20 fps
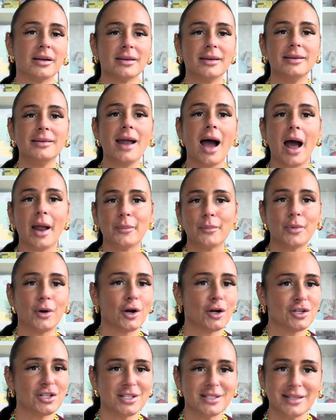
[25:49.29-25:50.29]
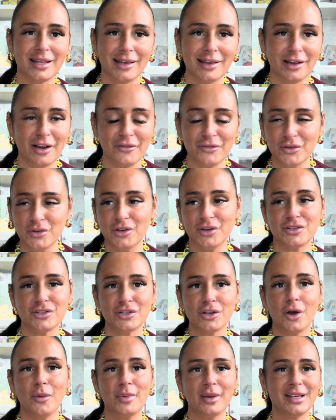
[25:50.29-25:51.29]
not purchasing a few years
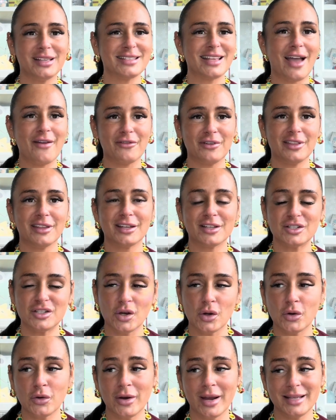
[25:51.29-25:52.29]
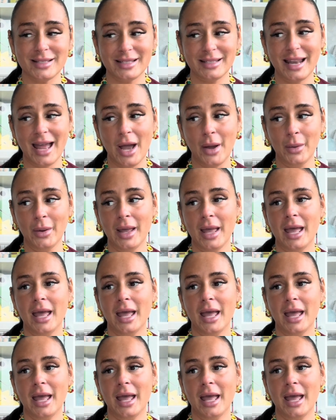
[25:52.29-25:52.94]
ago because everything is so crazy now.